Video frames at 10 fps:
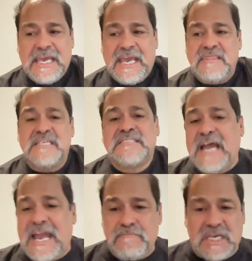and the
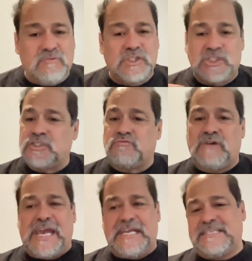timing was just right.